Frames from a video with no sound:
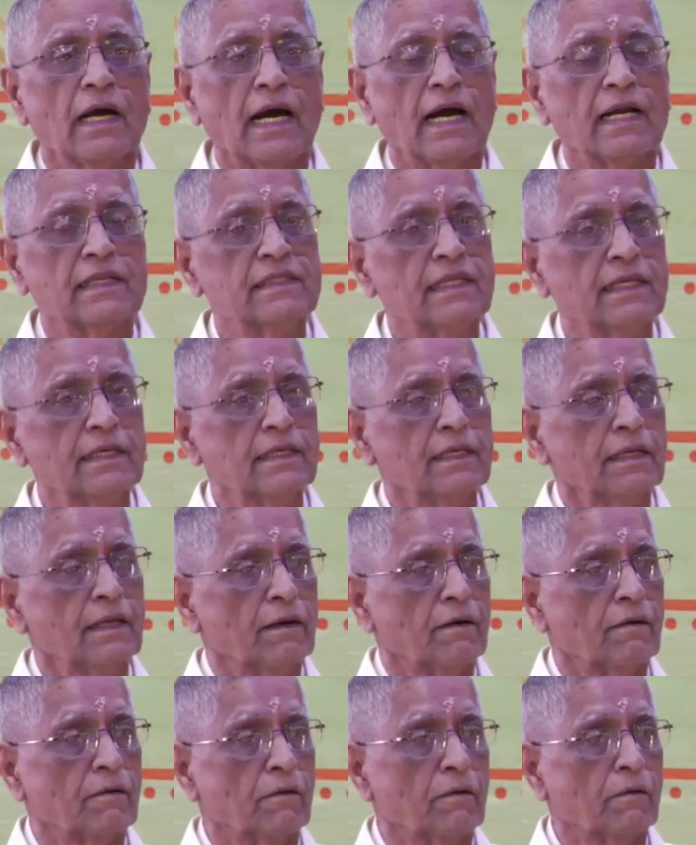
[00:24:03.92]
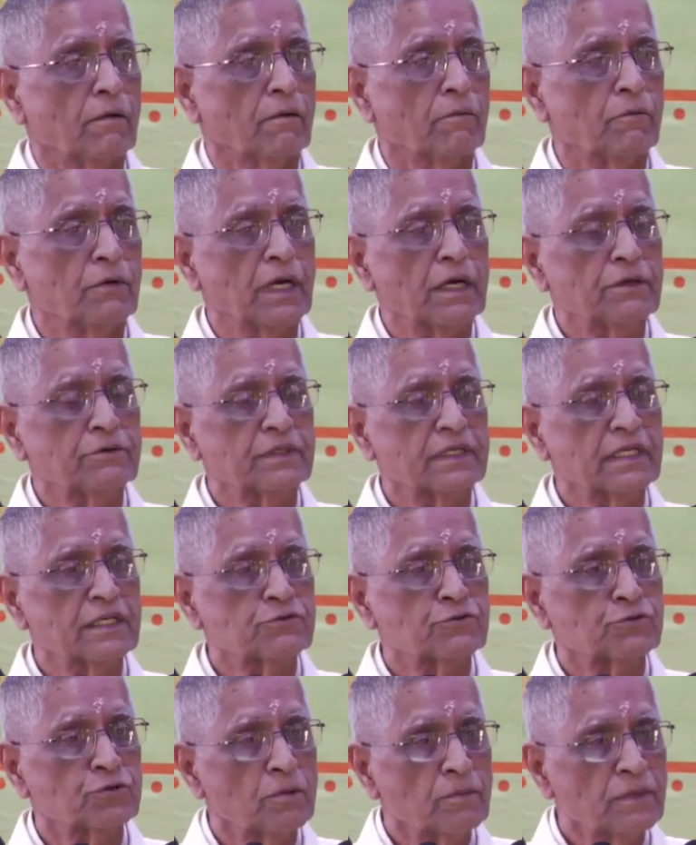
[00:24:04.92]
And then we have to
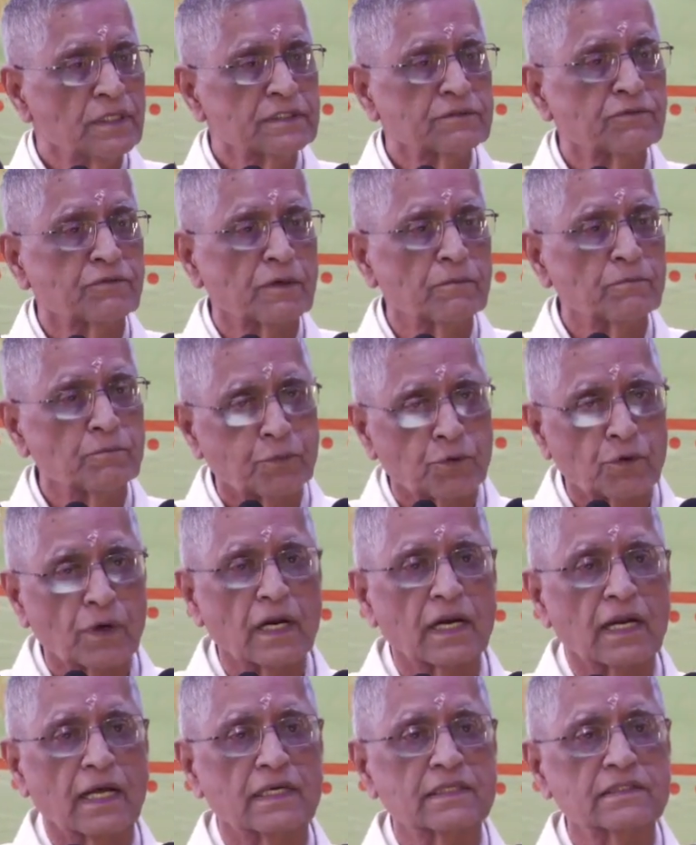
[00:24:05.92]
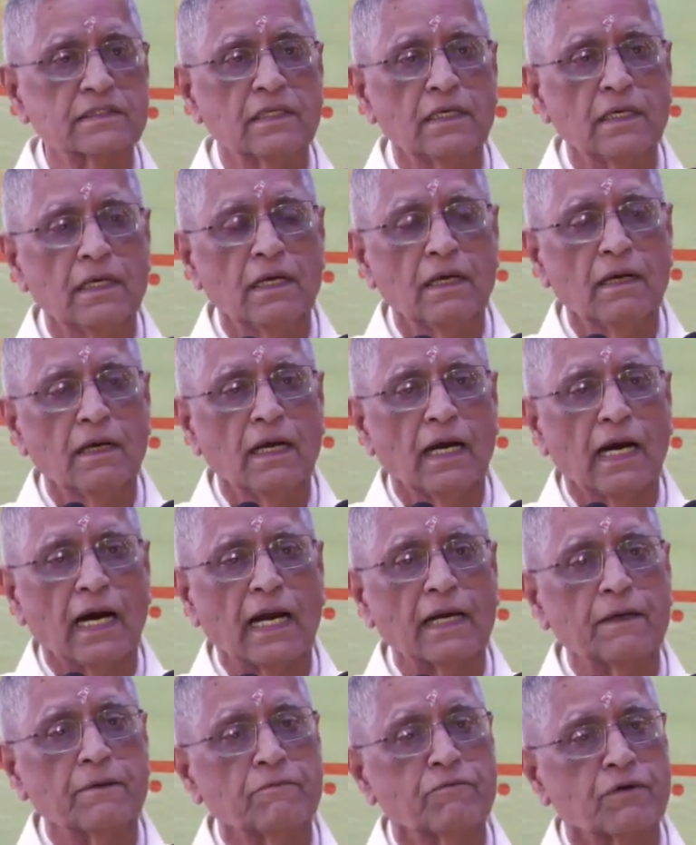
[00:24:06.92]
take so much from Puranas,
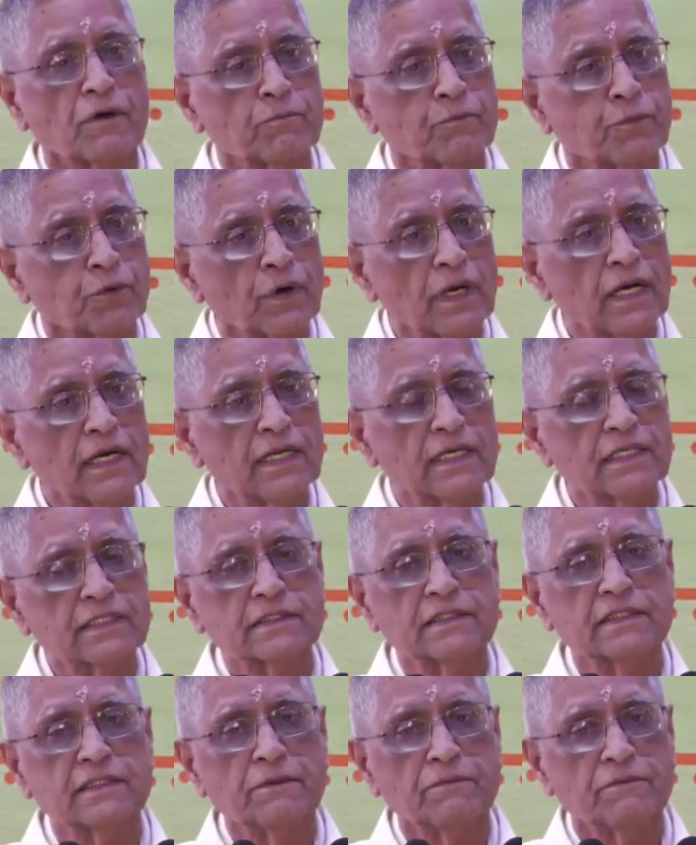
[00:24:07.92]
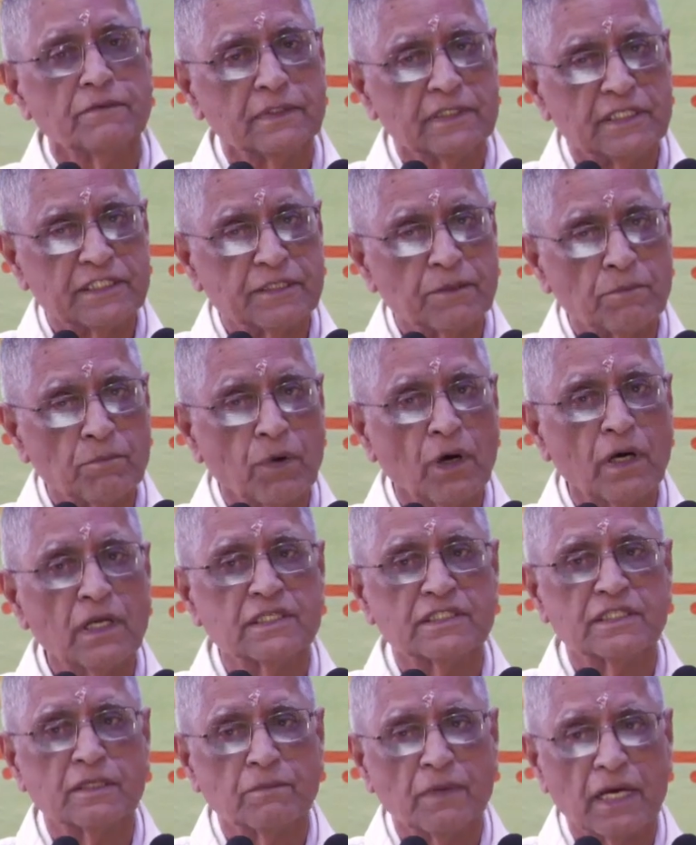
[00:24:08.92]
and from Puranas the
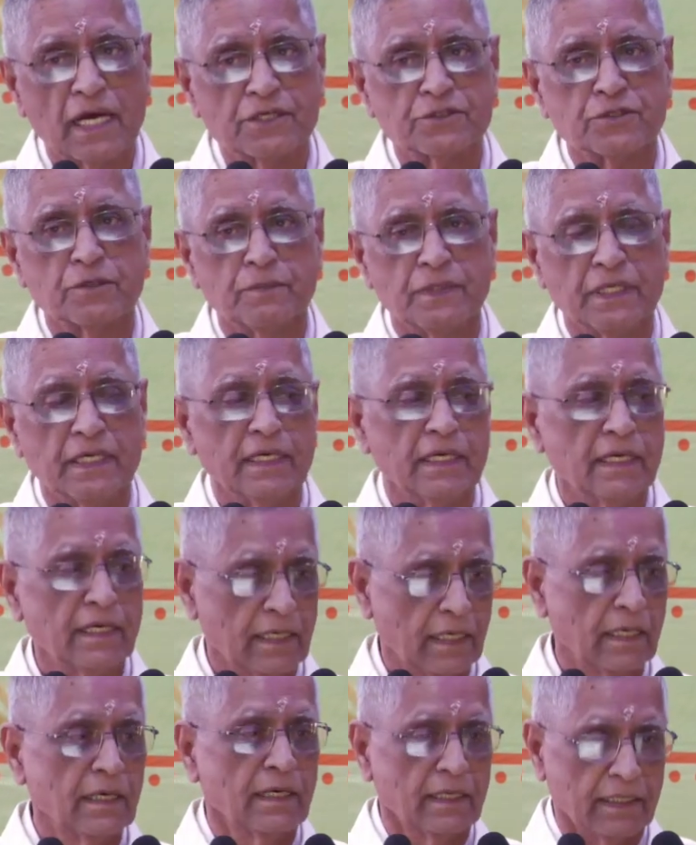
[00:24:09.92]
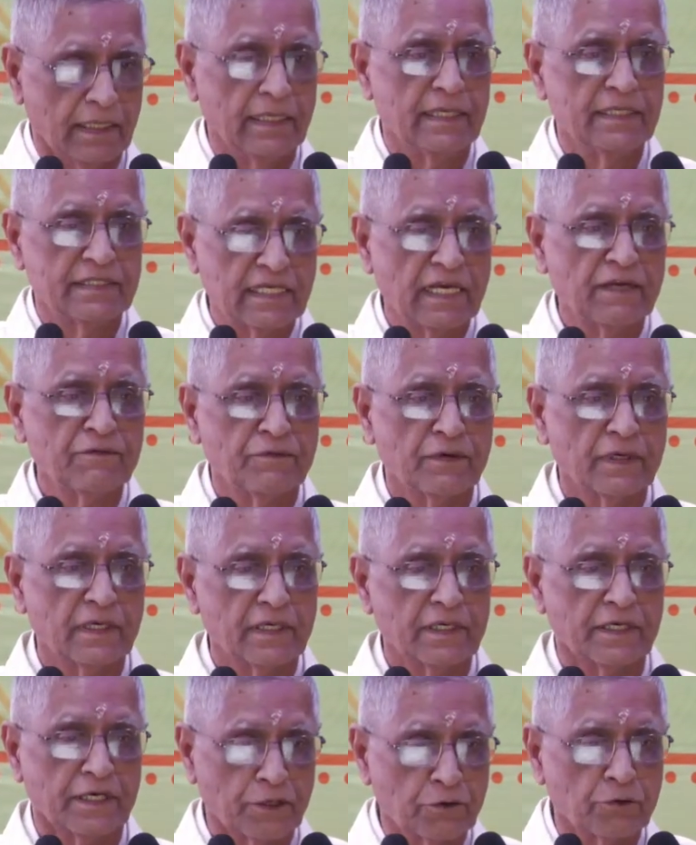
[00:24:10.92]
symbolism has to be
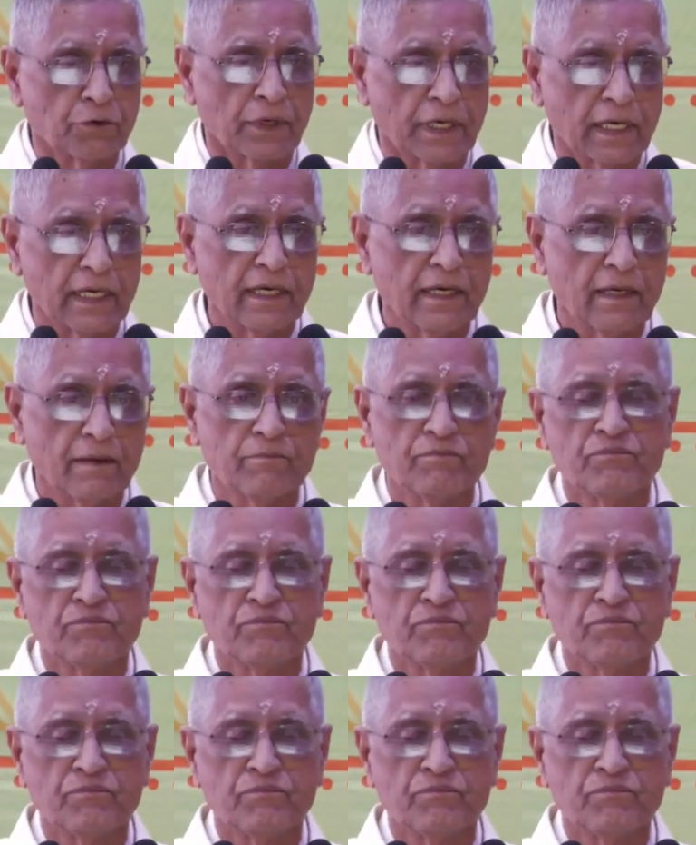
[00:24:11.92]
deciphered, decoded.